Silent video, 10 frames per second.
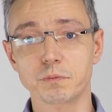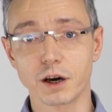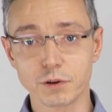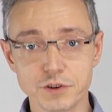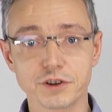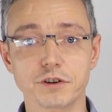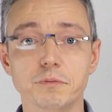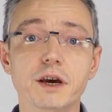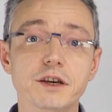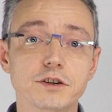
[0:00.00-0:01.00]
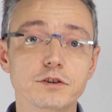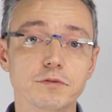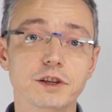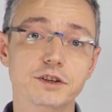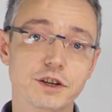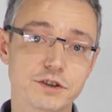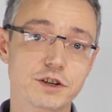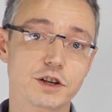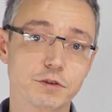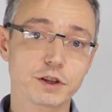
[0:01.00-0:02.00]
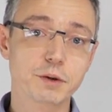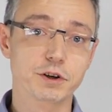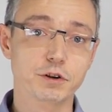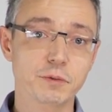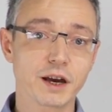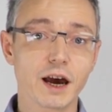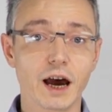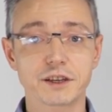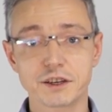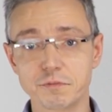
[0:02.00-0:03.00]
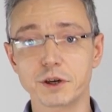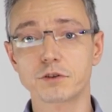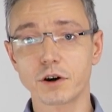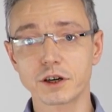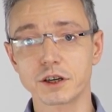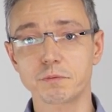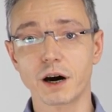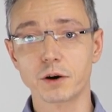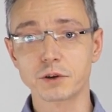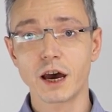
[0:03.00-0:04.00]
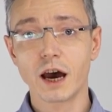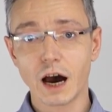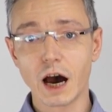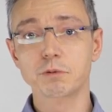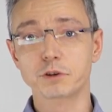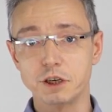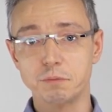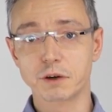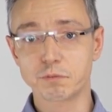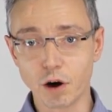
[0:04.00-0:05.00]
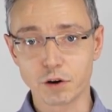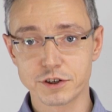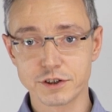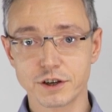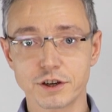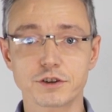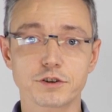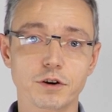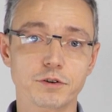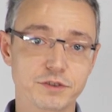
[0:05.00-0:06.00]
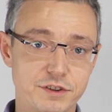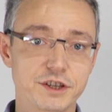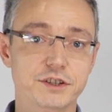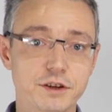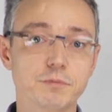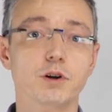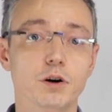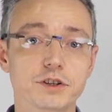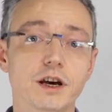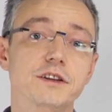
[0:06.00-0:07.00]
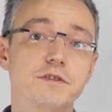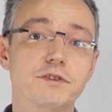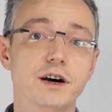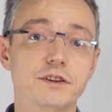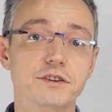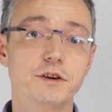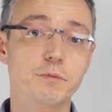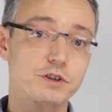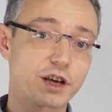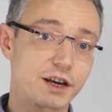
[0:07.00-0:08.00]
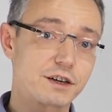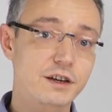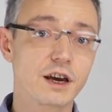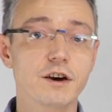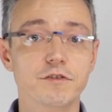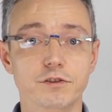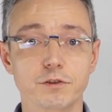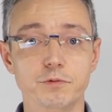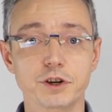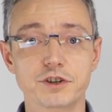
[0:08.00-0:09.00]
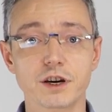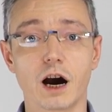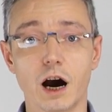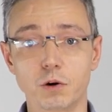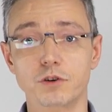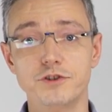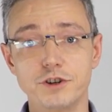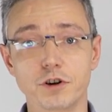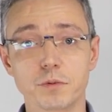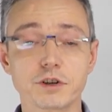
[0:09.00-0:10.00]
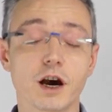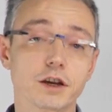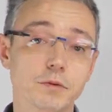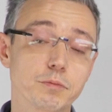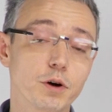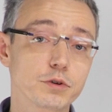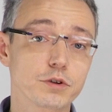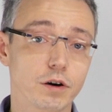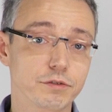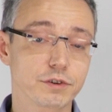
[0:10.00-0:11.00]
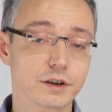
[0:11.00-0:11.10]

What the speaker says: biological basis of linkage disequilibrium, and have been talking about haplotypic blocks. So these blocks are defined in the mosaic from which our genomes are composed of.